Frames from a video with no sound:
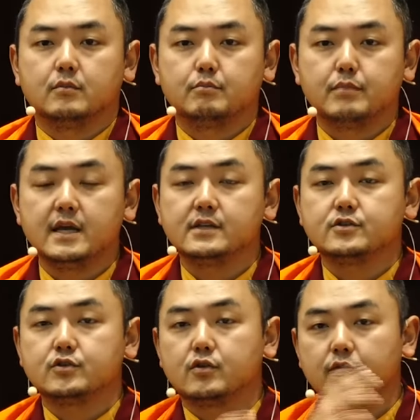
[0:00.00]
be it
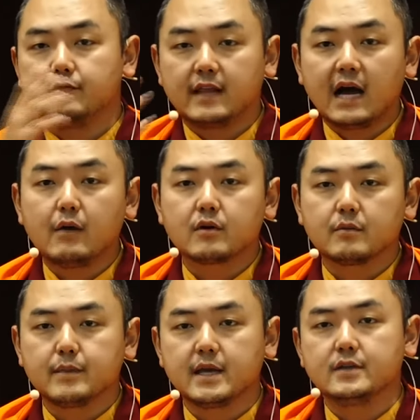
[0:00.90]
your flower,
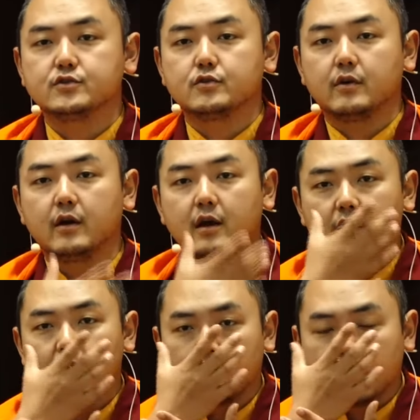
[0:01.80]
be it your
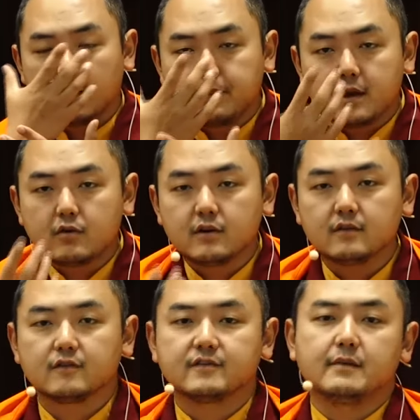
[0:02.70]
appearance
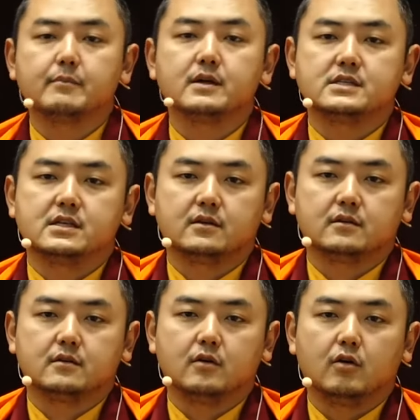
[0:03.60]
of somebody,
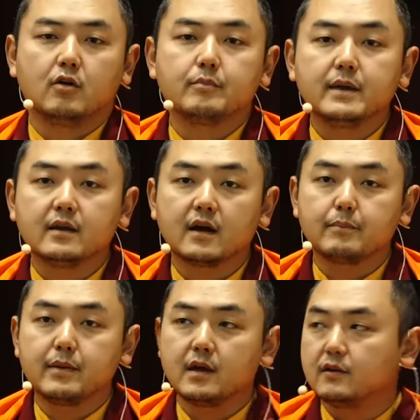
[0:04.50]
or be it
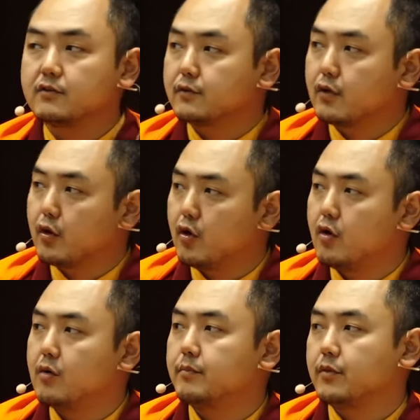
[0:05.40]
appearance of your
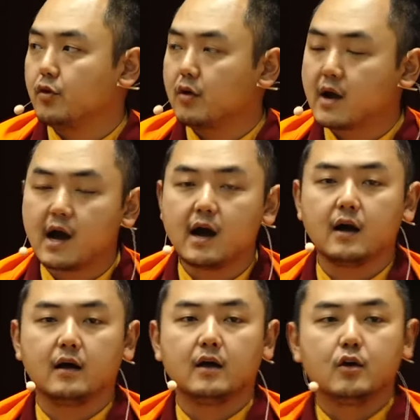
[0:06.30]
home, your
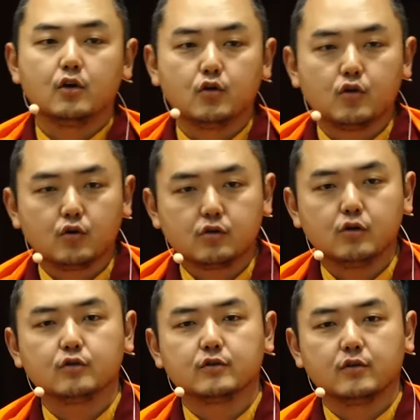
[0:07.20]
car, your
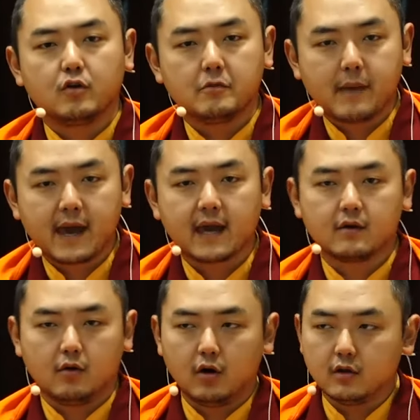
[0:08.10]
clothes, your bag.
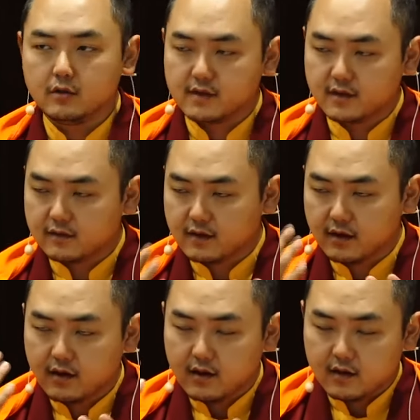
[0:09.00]
All of these are,
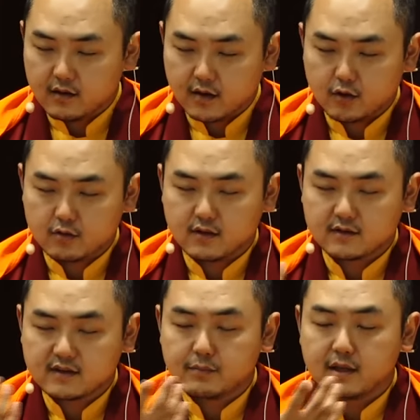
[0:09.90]
you know, the
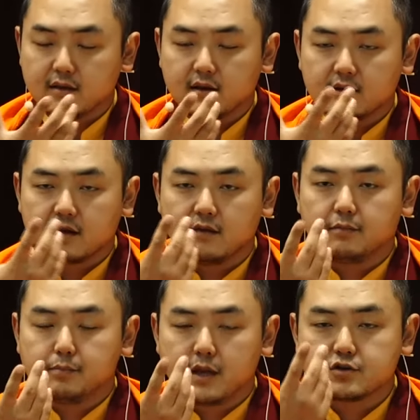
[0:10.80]
something that gives
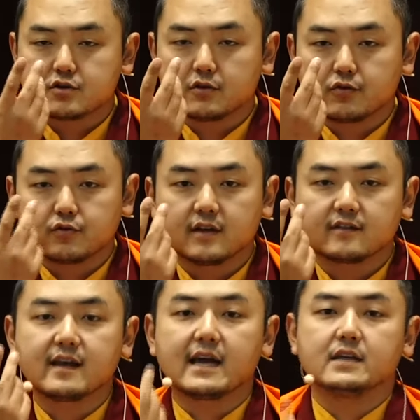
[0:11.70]
pleasure through the
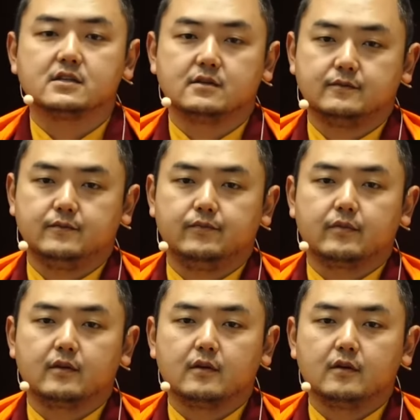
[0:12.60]
sight.
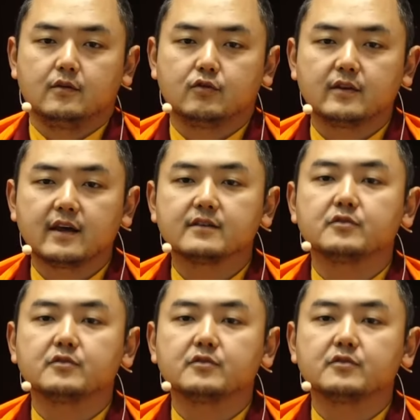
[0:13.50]
So that is